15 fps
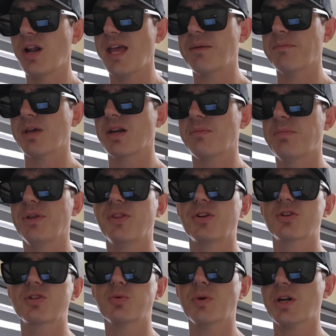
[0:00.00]
I am going to put
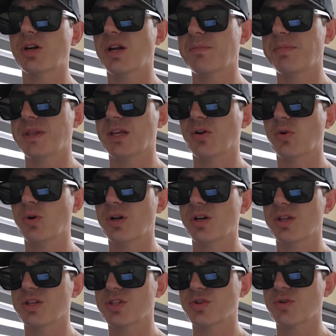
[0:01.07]
their Twitter up in the corner
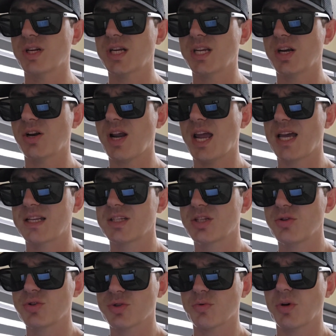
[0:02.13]
of the screen here as
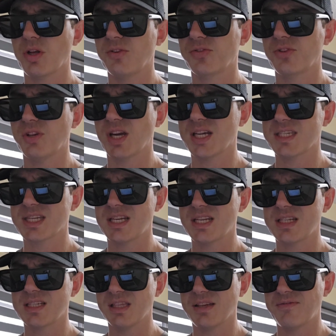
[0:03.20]
usual, so you guys can
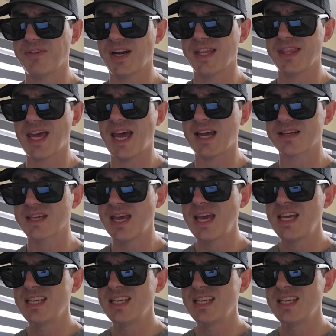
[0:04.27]
easily find that.